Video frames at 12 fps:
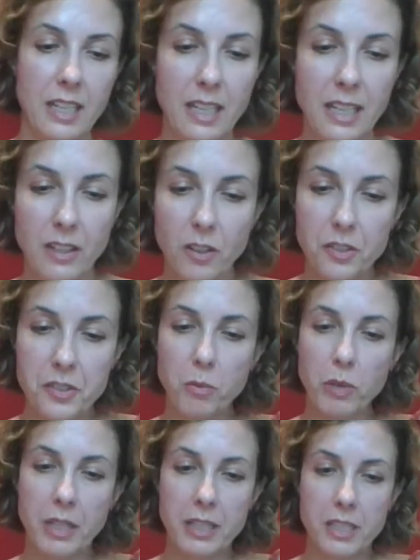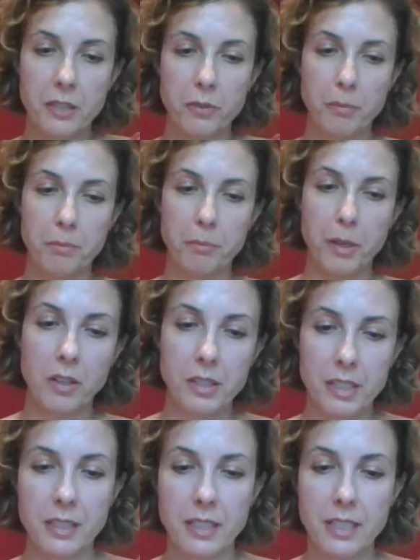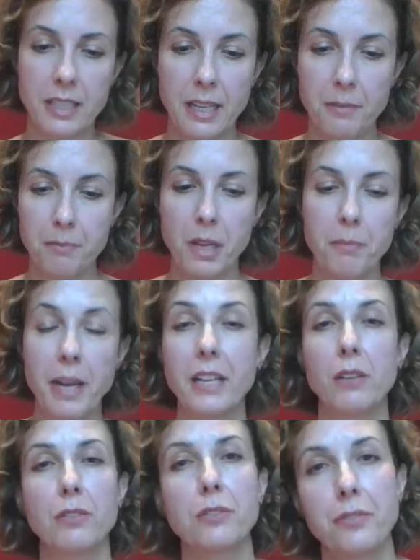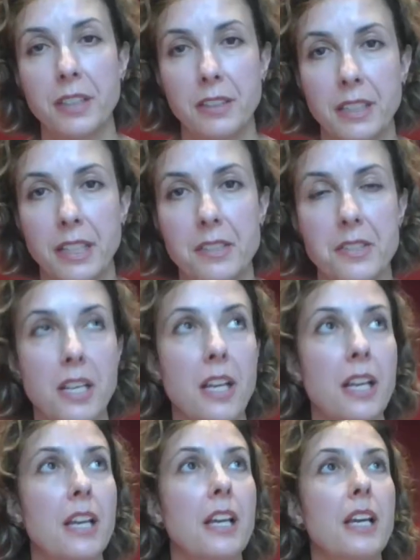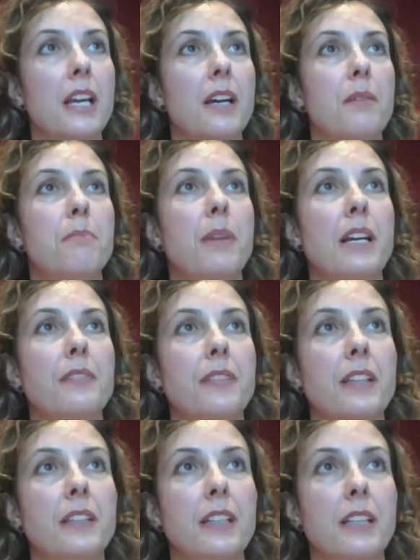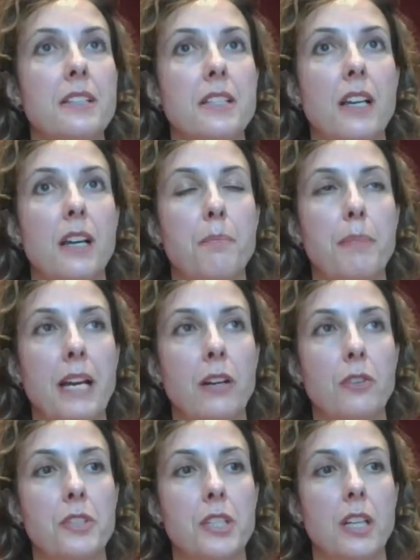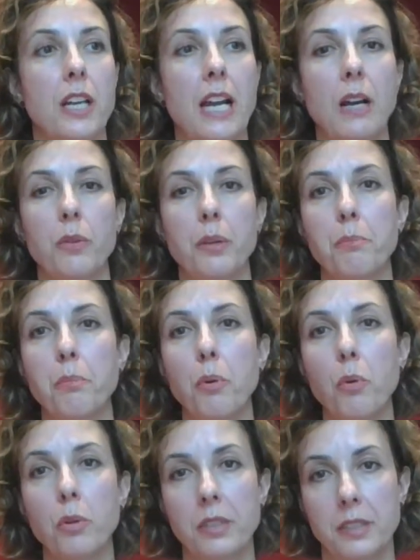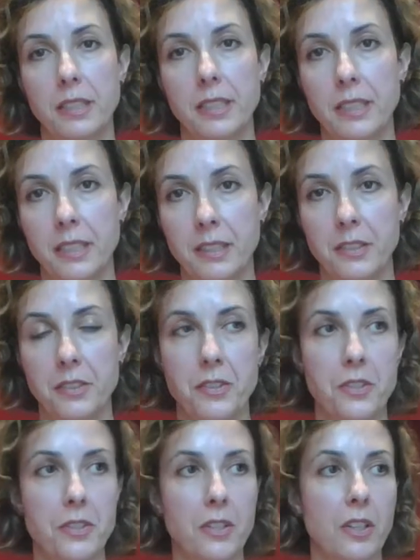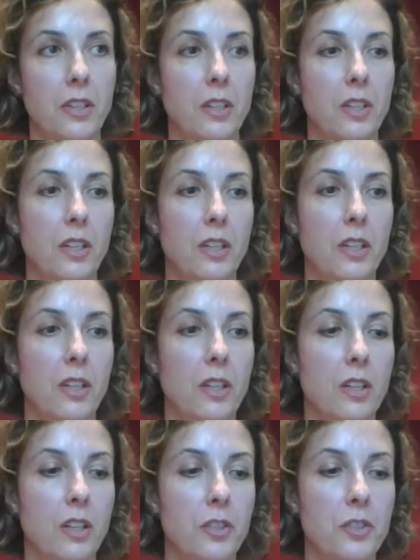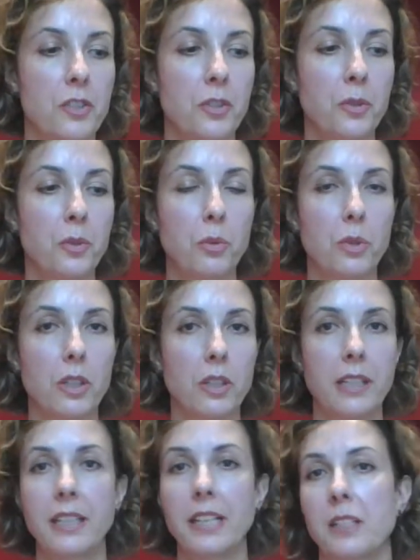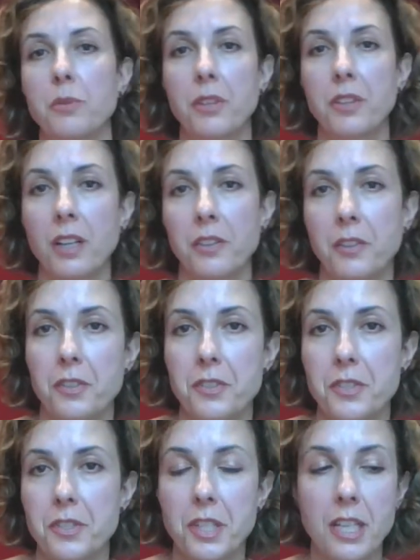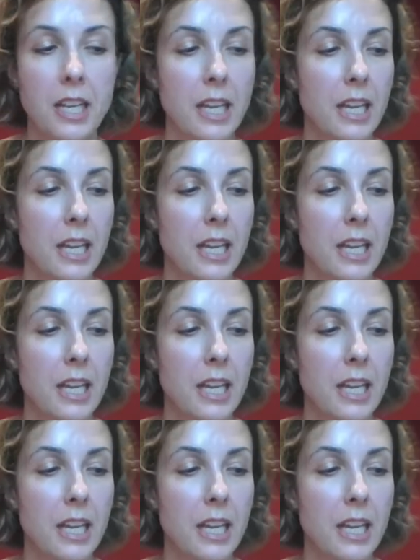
I also wanted to impart to them my own feelings, my feelings about how important it is to connect with others